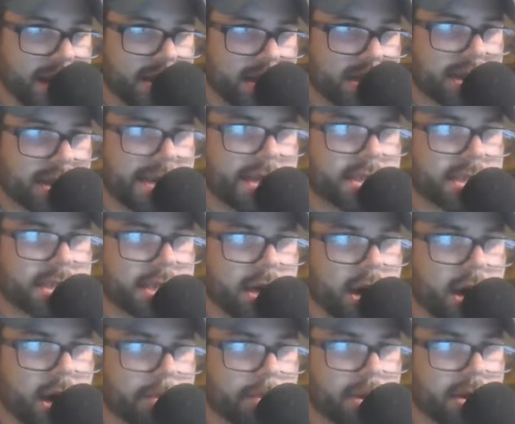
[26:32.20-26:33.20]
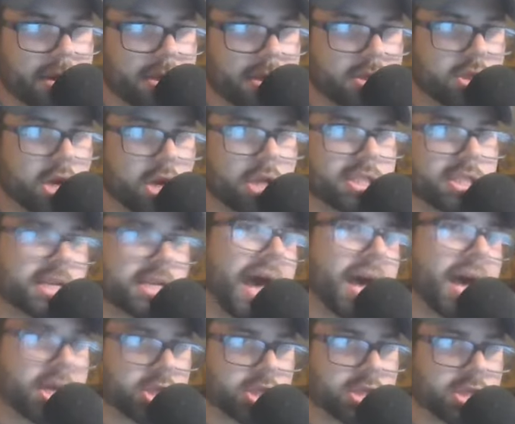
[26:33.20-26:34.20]
Leagues Cup doesn't
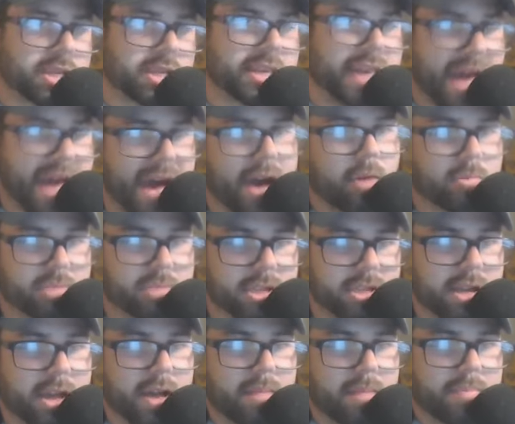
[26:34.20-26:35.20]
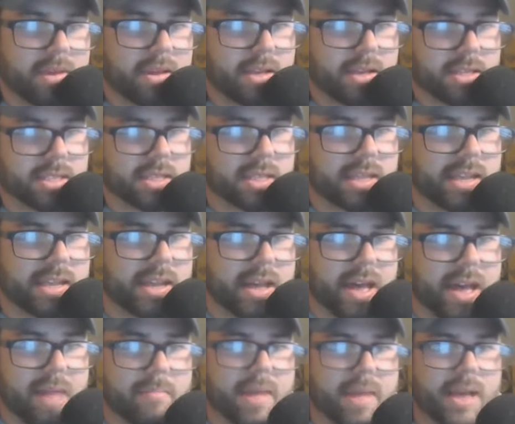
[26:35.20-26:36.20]
actually count because Liga
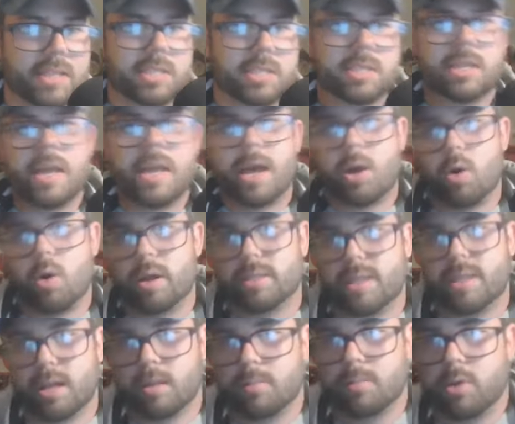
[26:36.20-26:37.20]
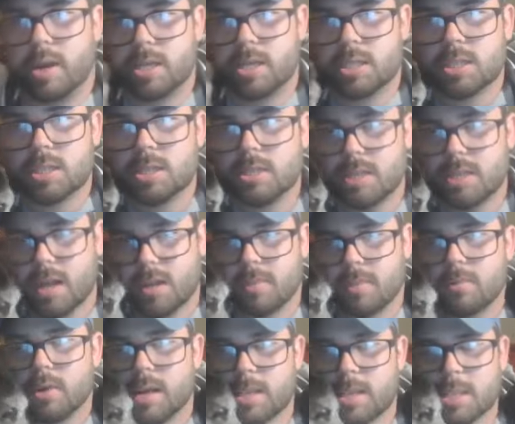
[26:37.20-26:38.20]
MX. Yeah, go ahead. Tell him, Grace. Tell
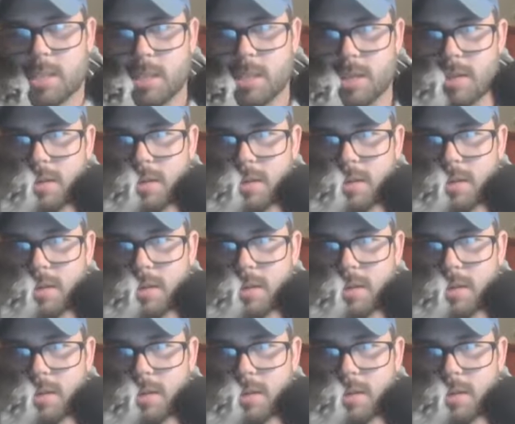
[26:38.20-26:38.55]
him, Grace.